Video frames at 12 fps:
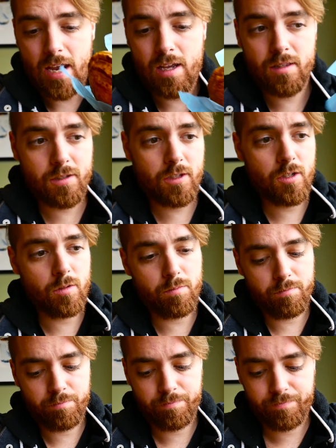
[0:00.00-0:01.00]
and the soup
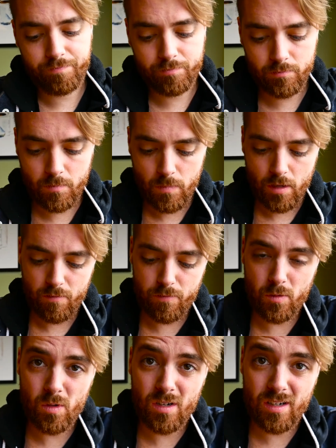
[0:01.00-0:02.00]

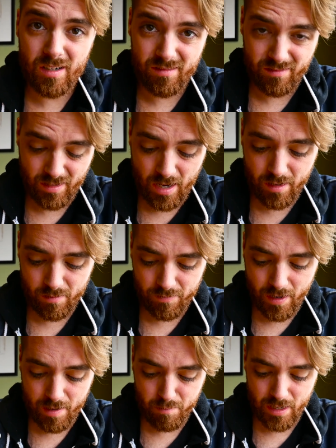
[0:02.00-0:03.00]
for under
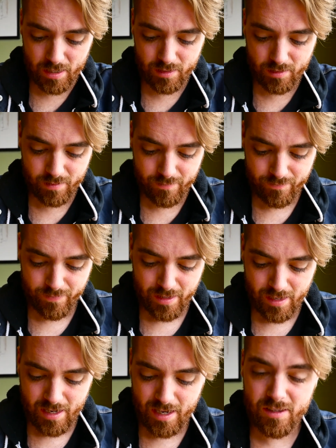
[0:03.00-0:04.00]
five bucks.
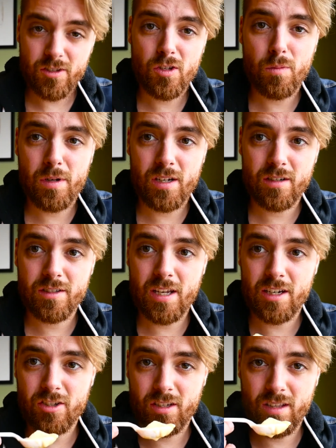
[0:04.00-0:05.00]
And the soup here is
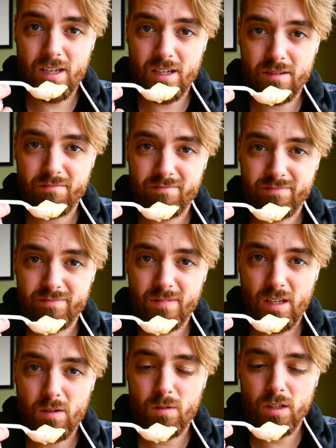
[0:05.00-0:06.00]
actually like
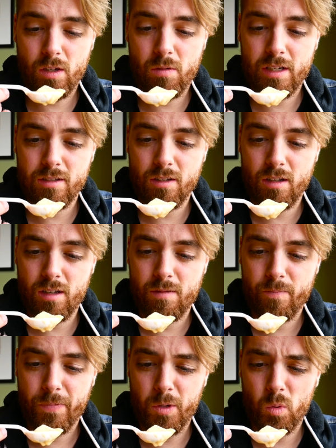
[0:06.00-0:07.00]
really quite solid.
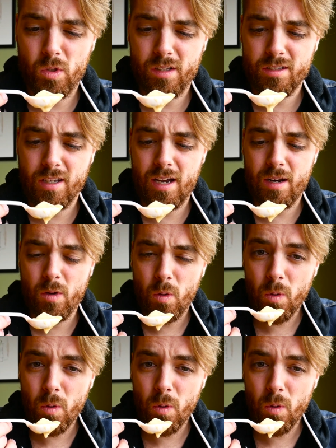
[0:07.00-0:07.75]
Oh, it looks hot.